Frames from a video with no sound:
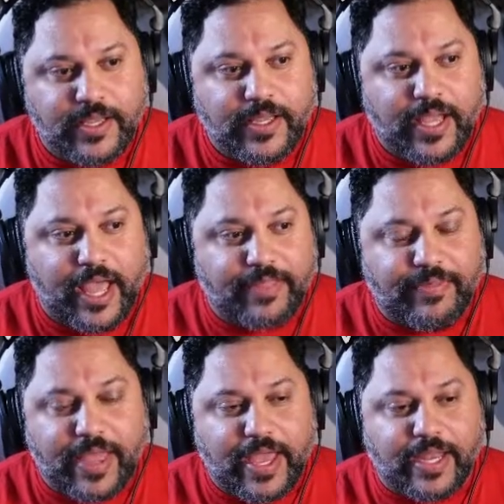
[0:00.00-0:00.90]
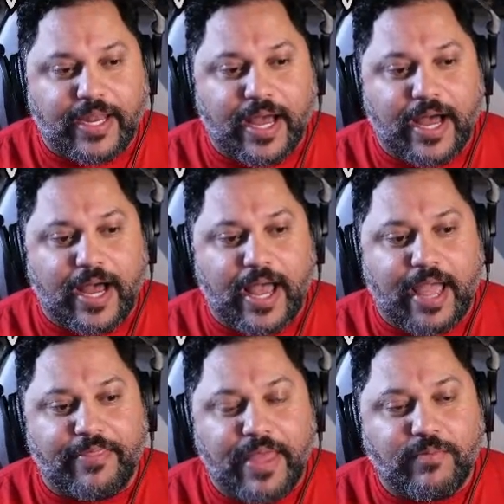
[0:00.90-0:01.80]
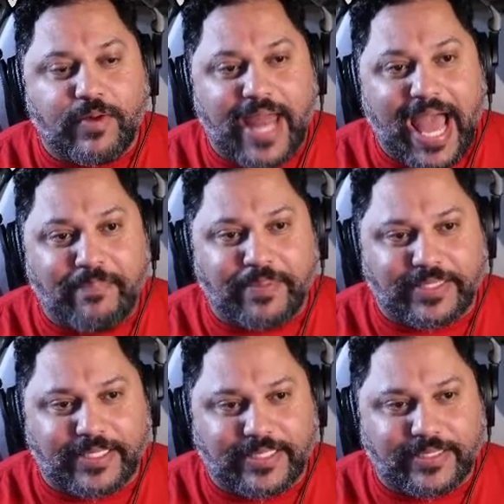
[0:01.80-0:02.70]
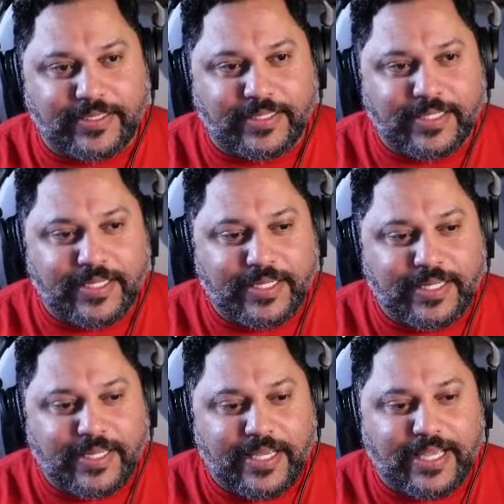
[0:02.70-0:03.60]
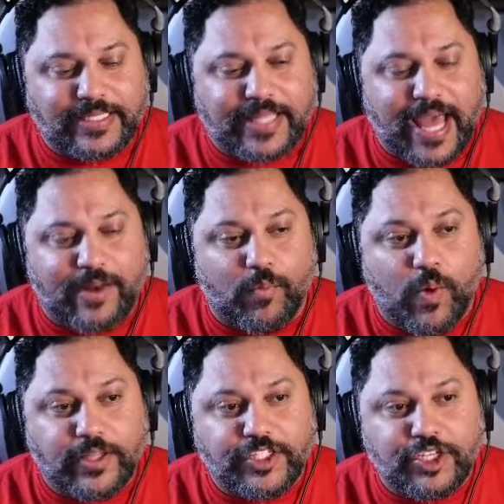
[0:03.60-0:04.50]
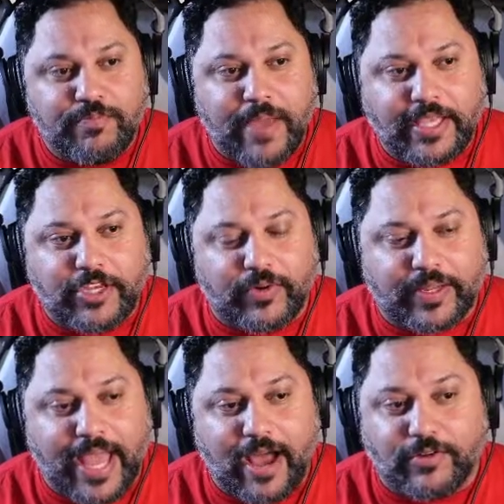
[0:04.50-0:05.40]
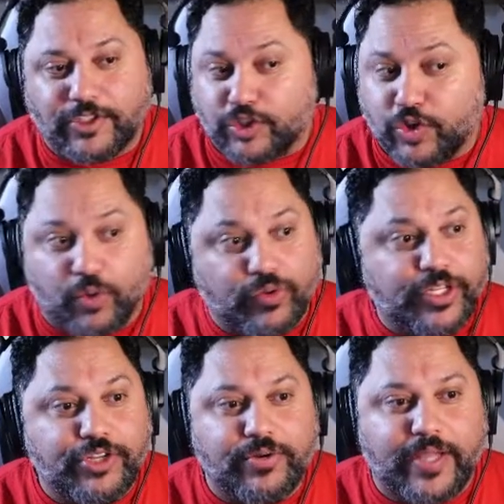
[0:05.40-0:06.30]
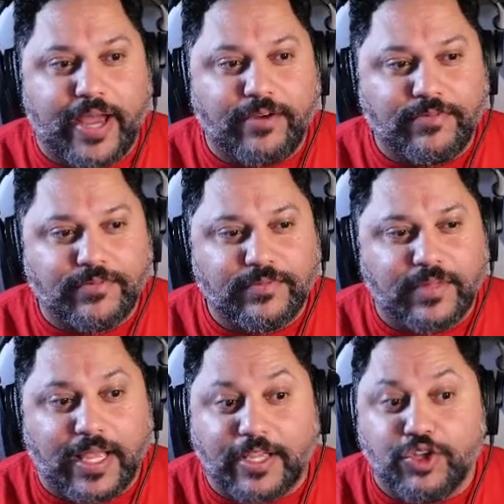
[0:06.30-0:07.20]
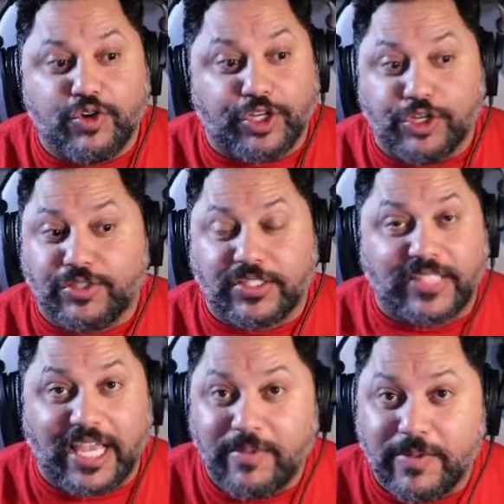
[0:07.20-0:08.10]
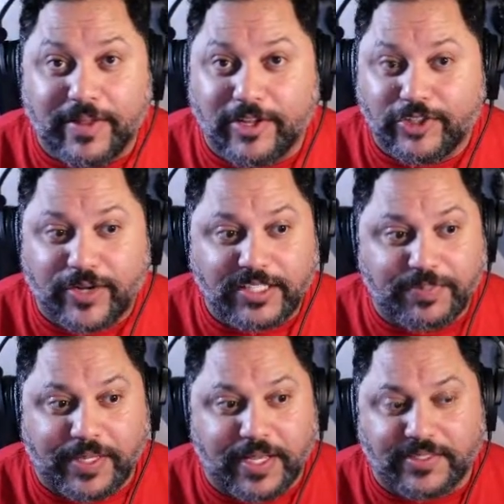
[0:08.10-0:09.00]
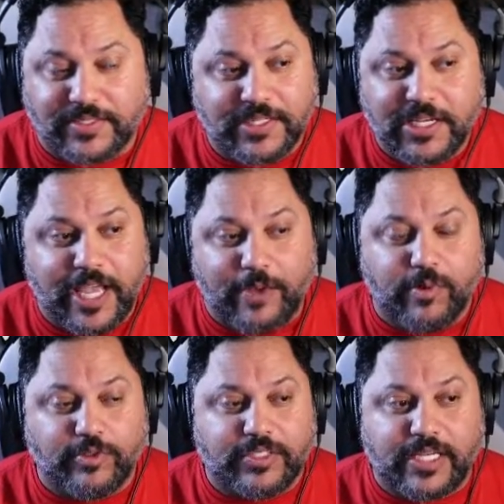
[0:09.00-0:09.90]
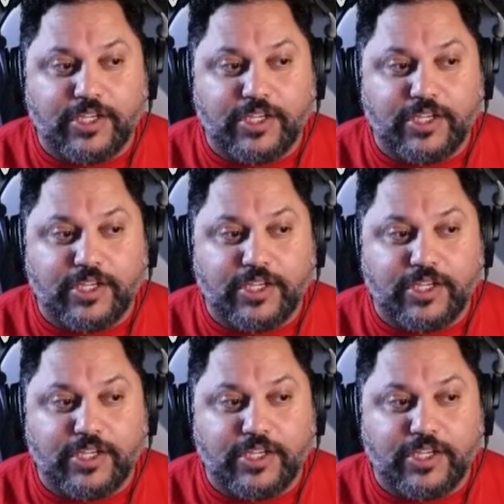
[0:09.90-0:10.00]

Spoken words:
And then what happens is that once you make your account, it's a totally new account. You can use the same email address because it won't say you